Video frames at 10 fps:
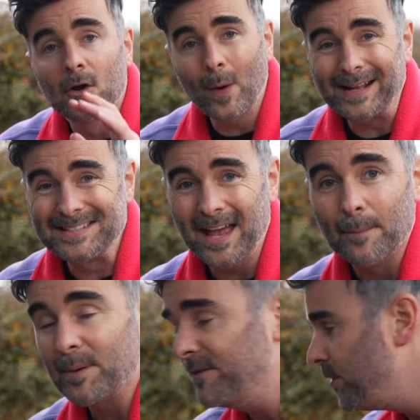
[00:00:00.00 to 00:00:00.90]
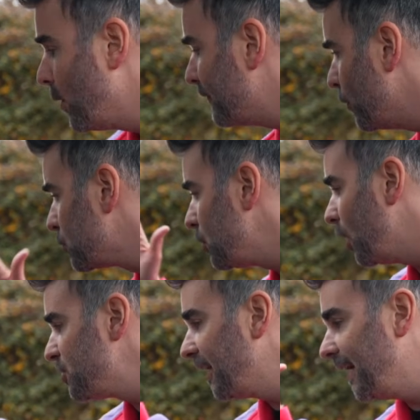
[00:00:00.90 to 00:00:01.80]
quick tip, if you have your
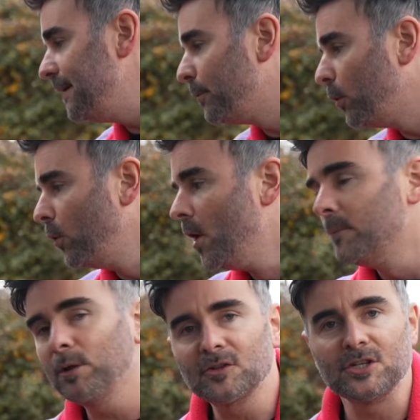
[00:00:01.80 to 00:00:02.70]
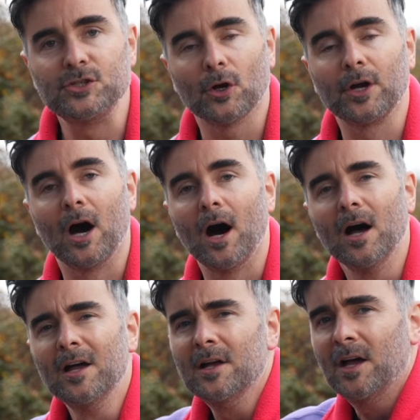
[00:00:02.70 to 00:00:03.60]
charging cable plugged into your car
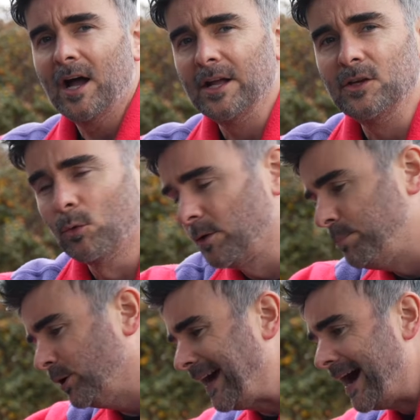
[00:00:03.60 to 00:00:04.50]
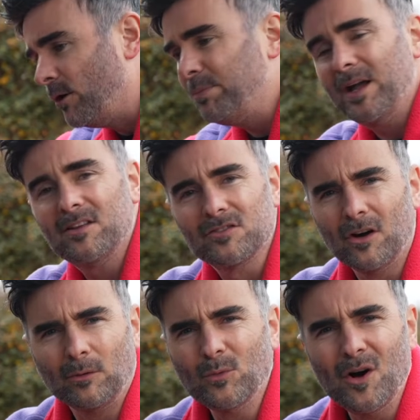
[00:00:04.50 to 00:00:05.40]
and you want to pull it out but it's
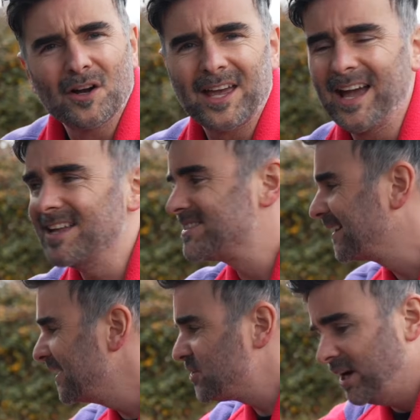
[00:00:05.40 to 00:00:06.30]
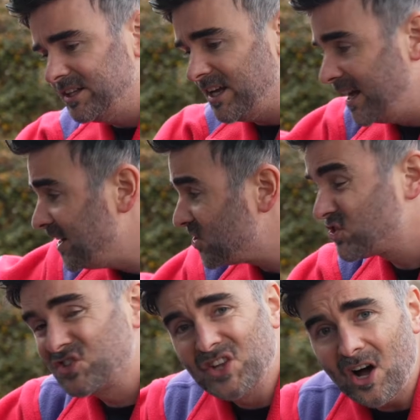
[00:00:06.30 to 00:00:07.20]
not working, it's glitching and it's
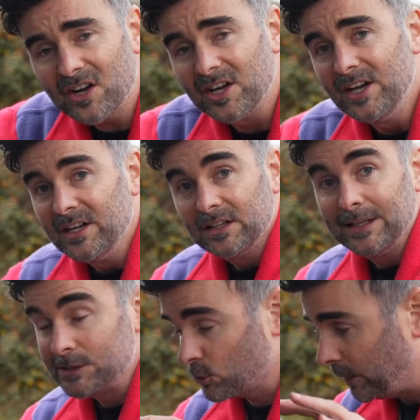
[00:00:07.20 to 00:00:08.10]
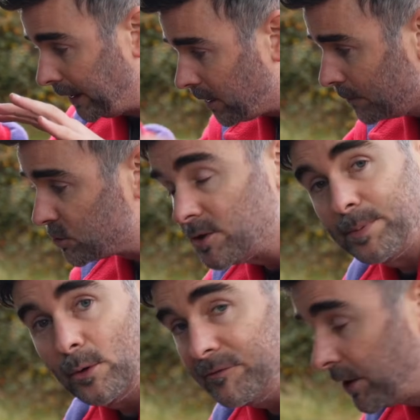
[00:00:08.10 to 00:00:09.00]
stuck, literally come to the
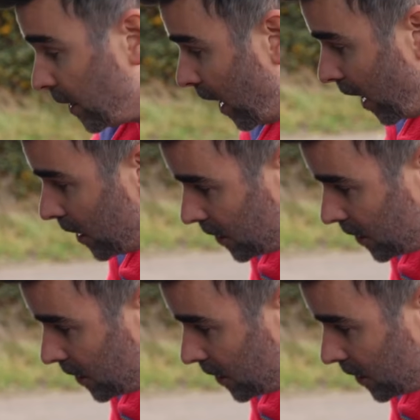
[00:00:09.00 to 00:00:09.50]
boot of your car